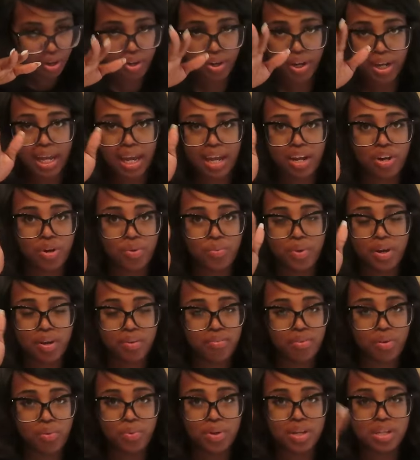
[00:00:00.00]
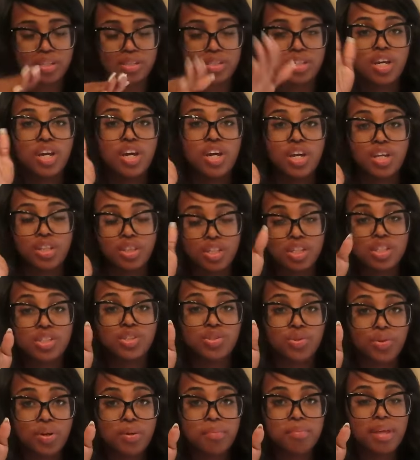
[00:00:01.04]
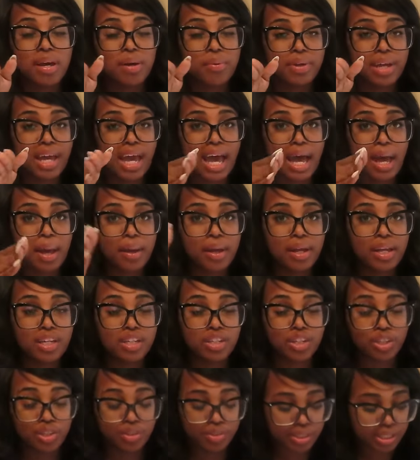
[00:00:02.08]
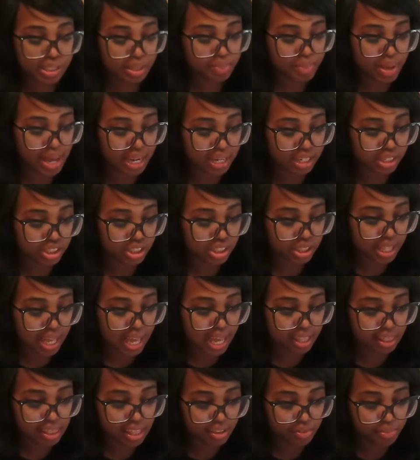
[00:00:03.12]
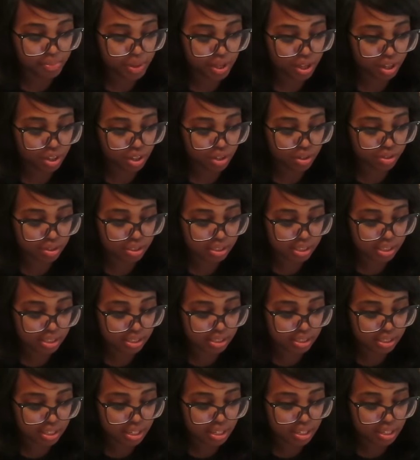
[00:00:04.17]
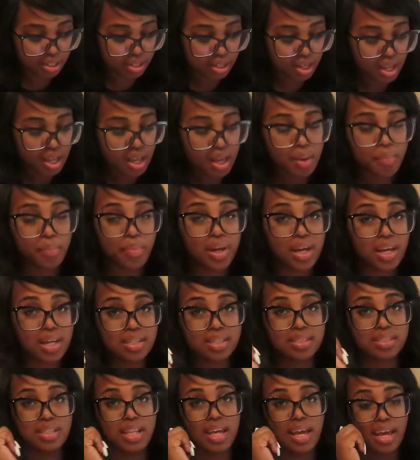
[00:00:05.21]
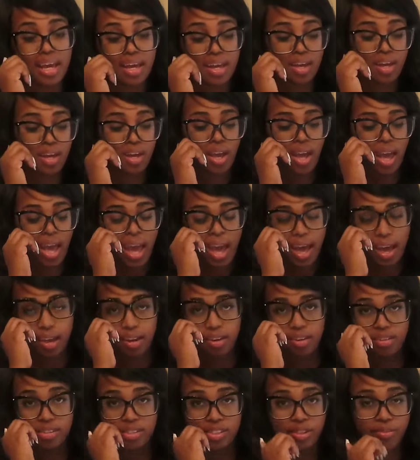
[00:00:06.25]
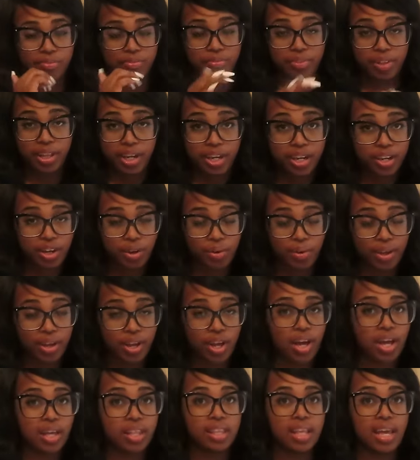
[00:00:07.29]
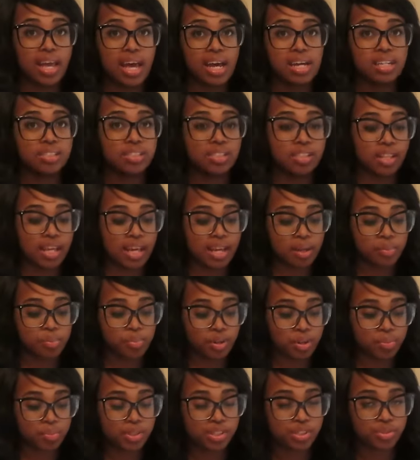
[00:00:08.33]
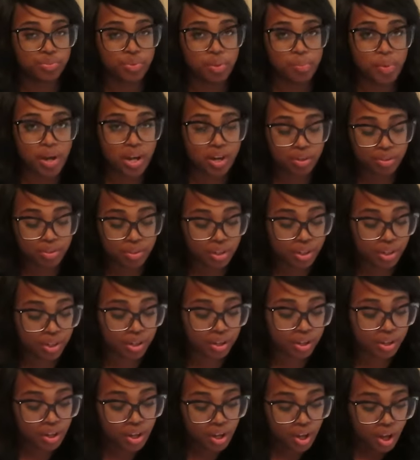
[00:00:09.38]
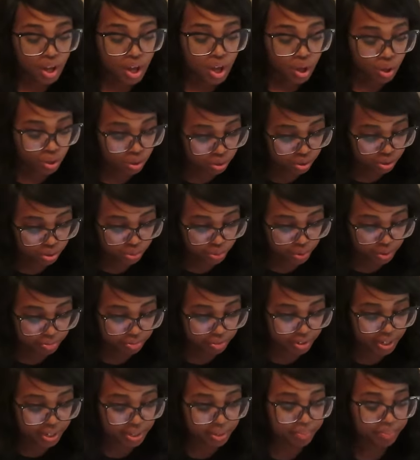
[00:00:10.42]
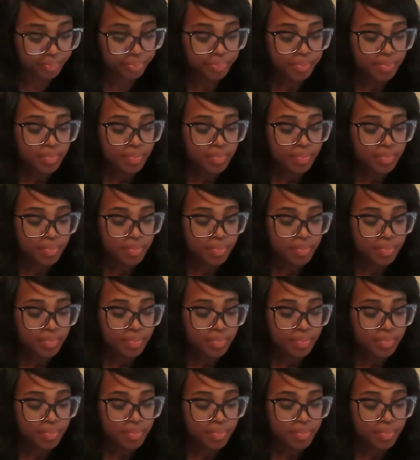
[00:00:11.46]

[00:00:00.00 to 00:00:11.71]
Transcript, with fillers: Hurricane or whatever it was. The storm that we had in Houston back in July, they've been closed since then because they had some flooding going on. They had to like pretty much remodel their whole storefront.